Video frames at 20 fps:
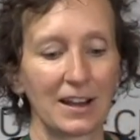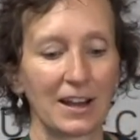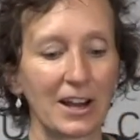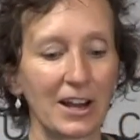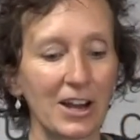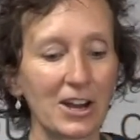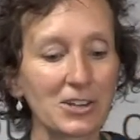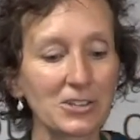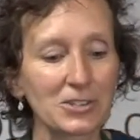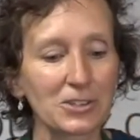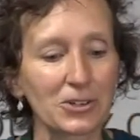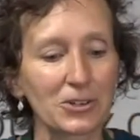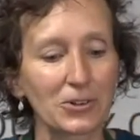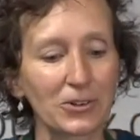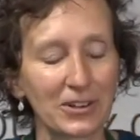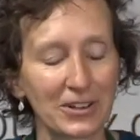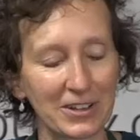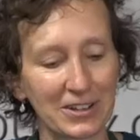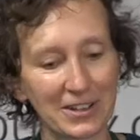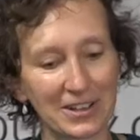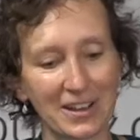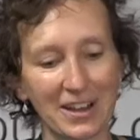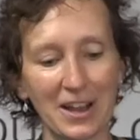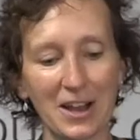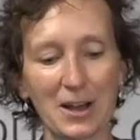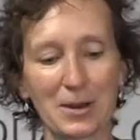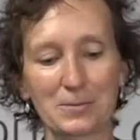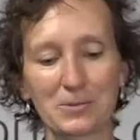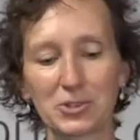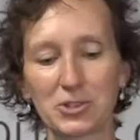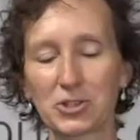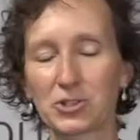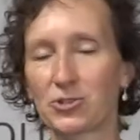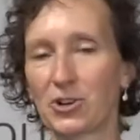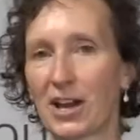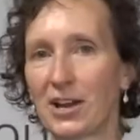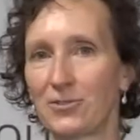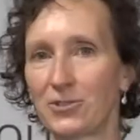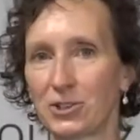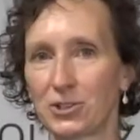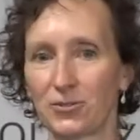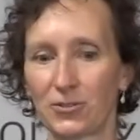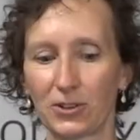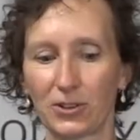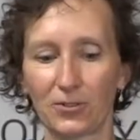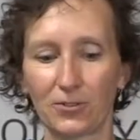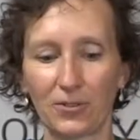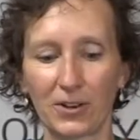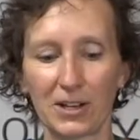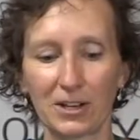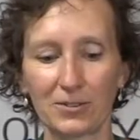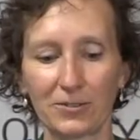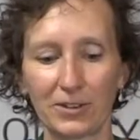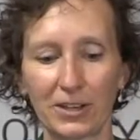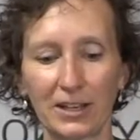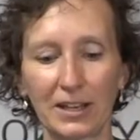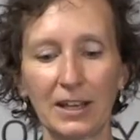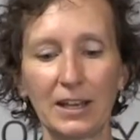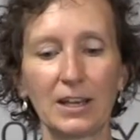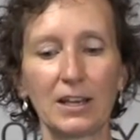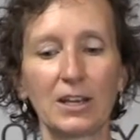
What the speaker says: I also just tried, just for the fun of it,